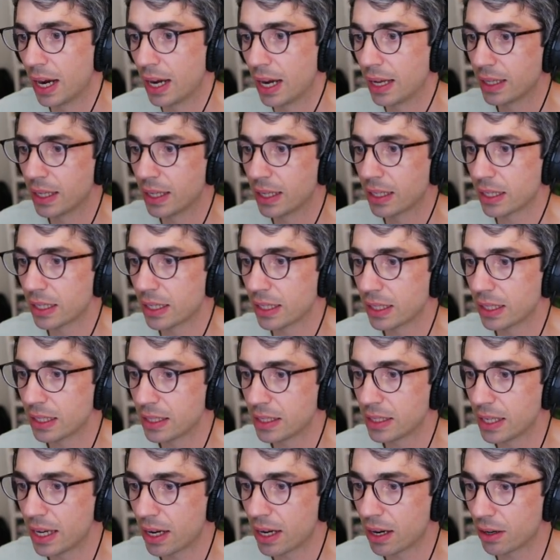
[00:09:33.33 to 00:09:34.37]
And then
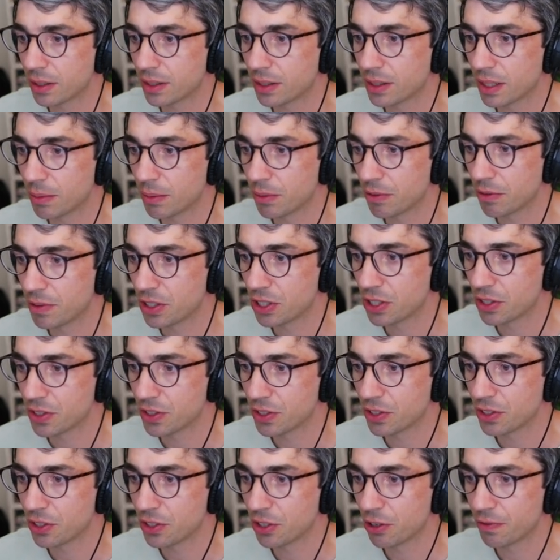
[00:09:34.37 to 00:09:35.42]
let's take our subdivision
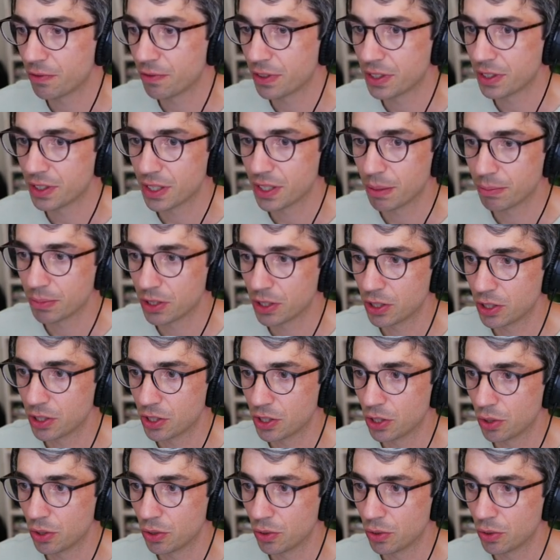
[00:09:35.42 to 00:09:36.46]
surface up to
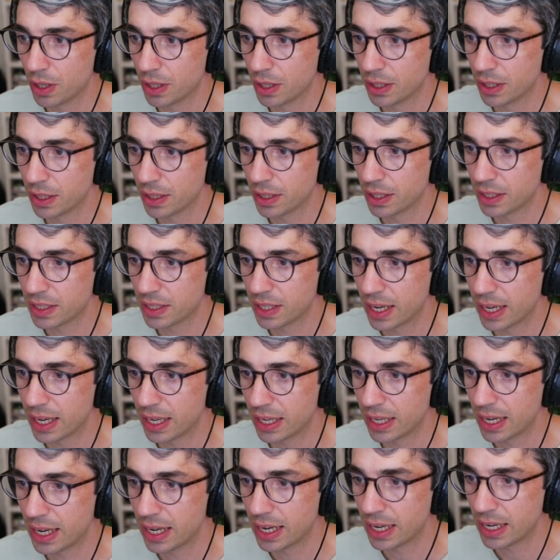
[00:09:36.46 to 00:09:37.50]
2. And then let's
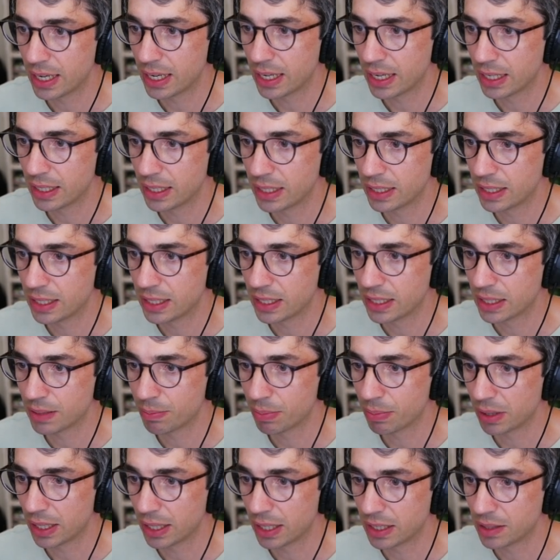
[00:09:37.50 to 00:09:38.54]
add a
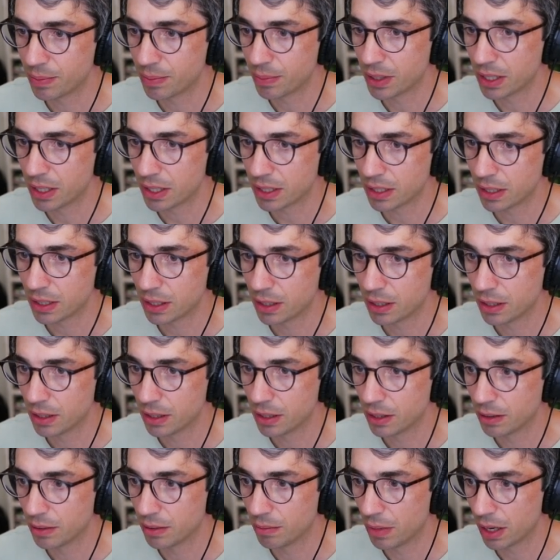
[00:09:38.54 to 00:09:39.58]
displacement
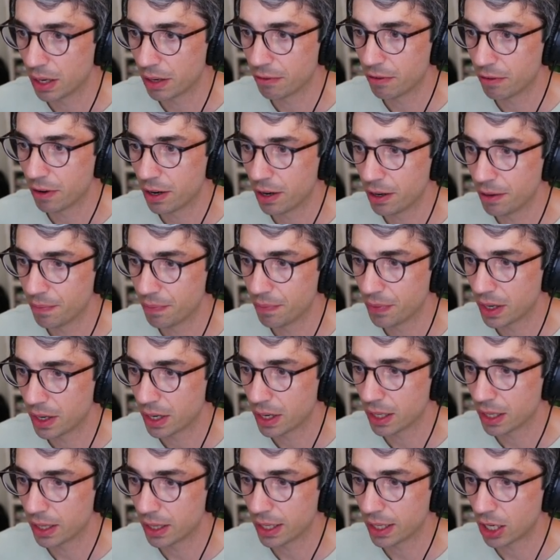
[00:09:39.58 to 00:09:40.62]
modifier
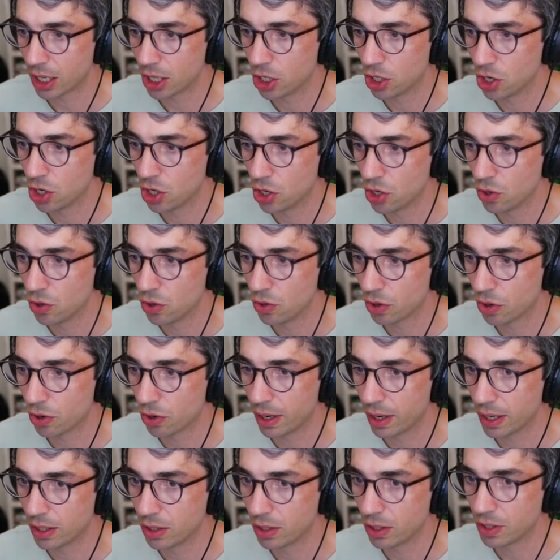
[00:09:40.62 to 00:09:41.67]
and click New to
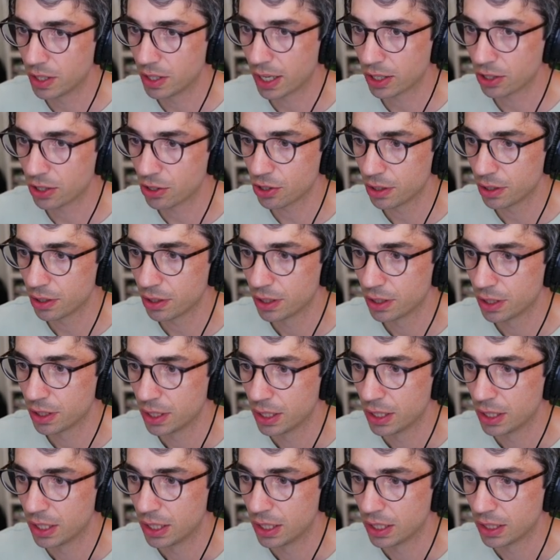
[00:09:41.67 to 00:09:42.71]
create a new texture.
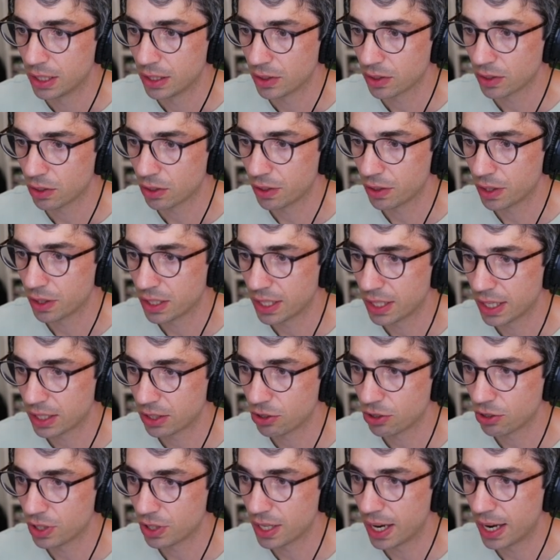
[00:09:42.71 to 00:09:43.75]
Let's go to the
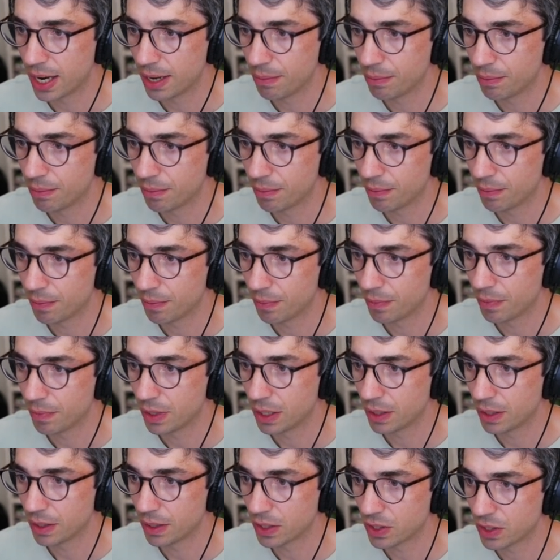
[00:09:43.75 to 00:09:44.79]
Texture tab
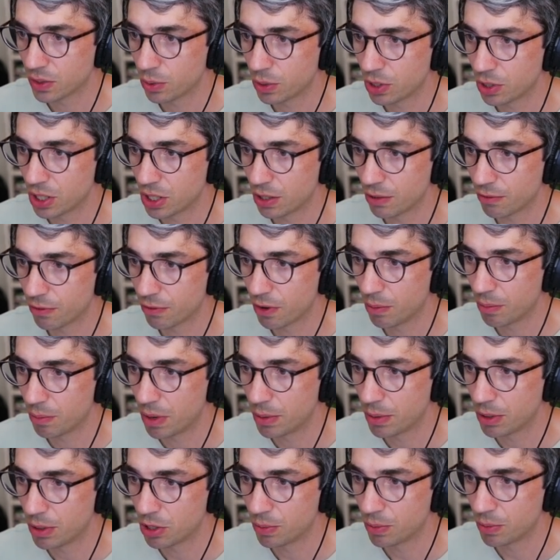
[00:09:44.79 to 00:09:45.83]
and let's switch it from
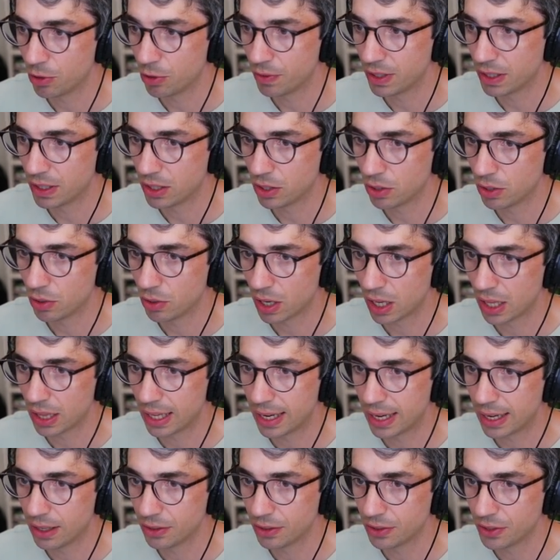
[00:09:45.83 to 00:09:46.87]
Image or Movie to
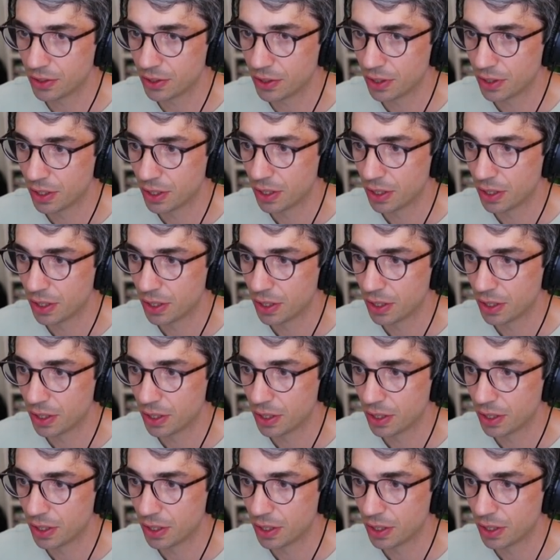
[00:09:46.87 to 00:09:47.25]
Clouds.